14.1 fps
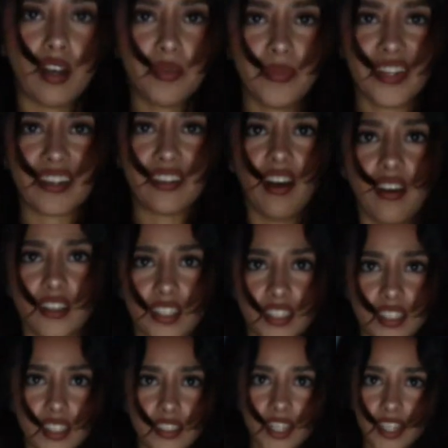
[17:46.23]
Oh my god,
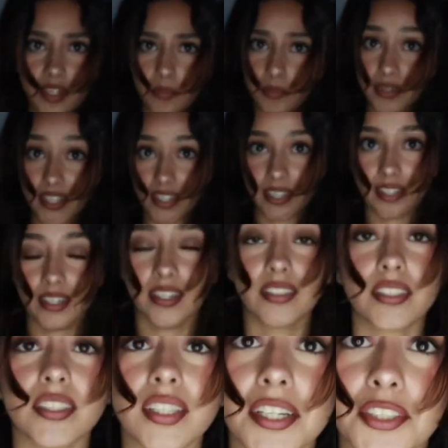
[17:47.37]
this looks kind of big and
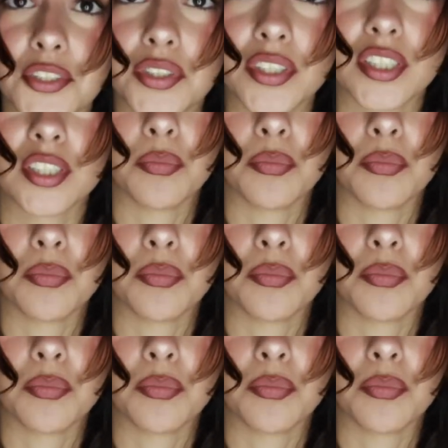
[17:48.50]
it's an extra